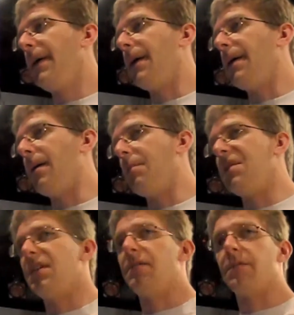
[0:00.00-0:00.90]

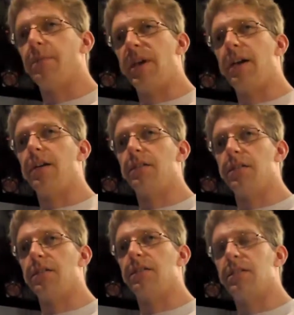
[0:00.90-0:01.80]
and then from there
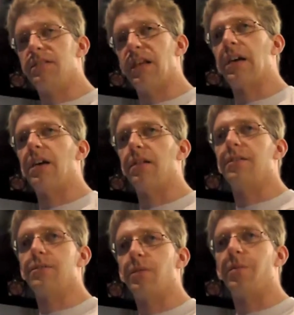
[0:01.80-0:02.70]
the set
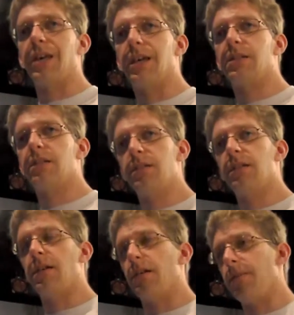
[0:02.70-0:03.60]
colors were picked,
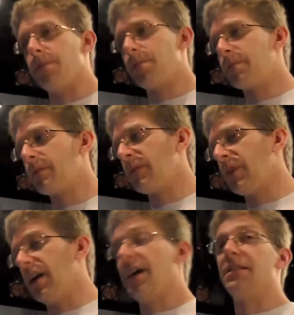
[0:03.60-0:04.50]

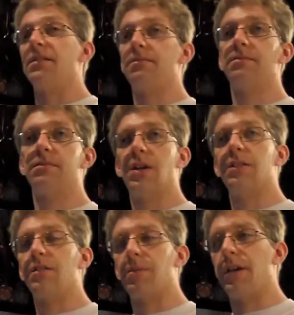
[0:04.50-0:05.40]
and the
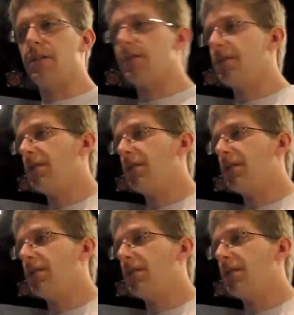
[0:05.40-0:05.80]
costume colors.